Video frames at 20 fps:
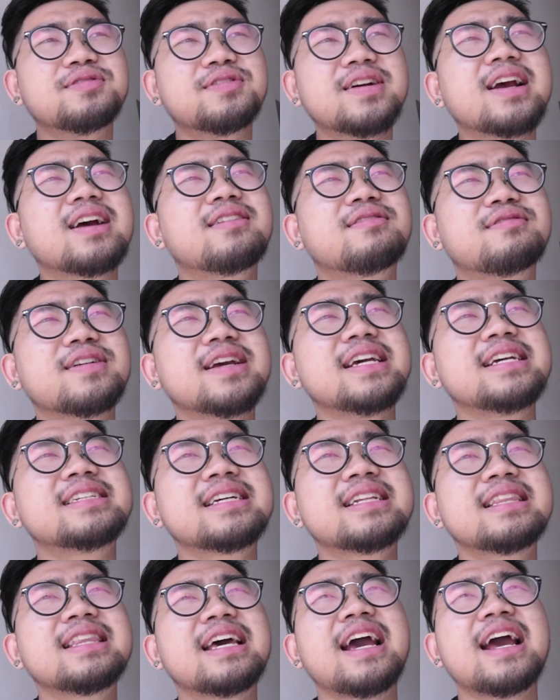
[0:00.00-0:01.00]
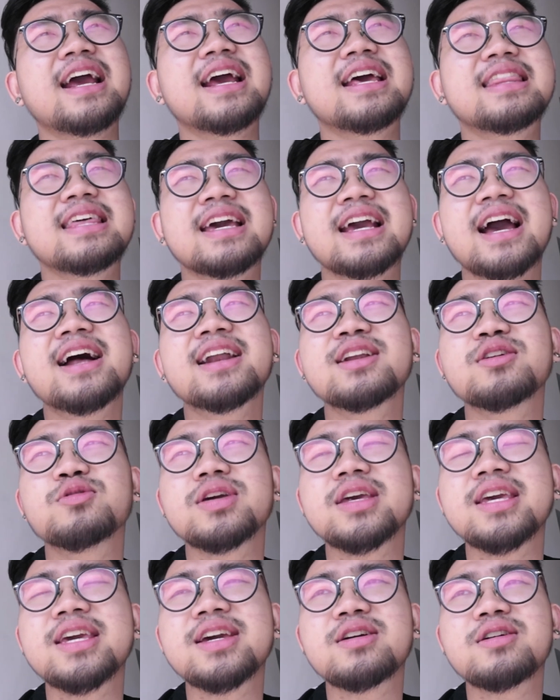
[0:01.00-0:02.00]
Real reason they got no
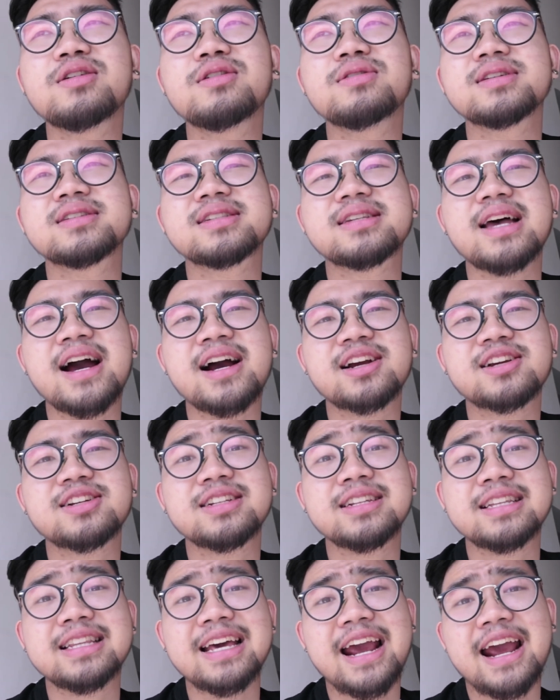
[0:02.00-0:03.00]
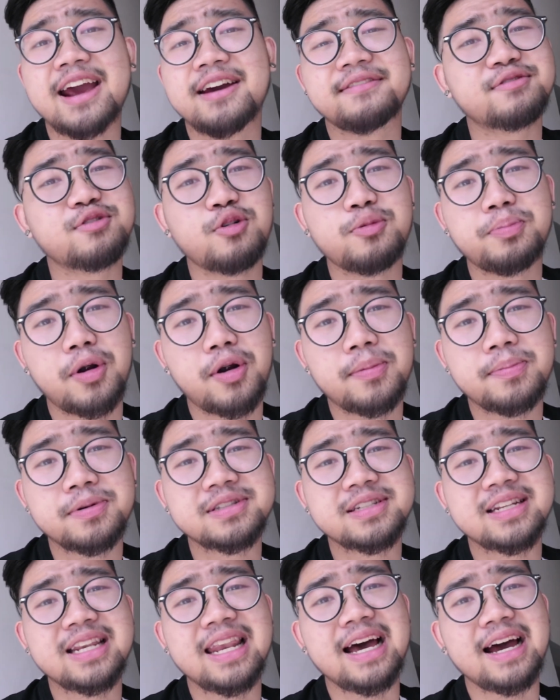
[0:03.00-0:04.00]
ego is actually they have no
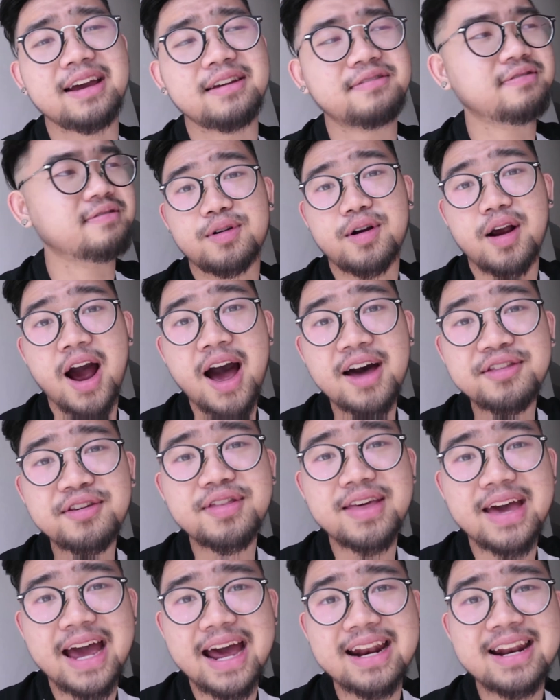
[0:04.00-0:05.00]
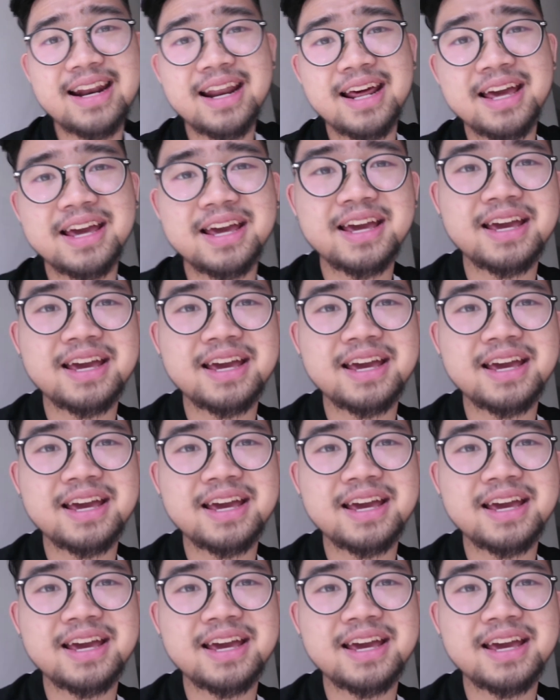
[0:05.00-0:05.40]
purpose in life other than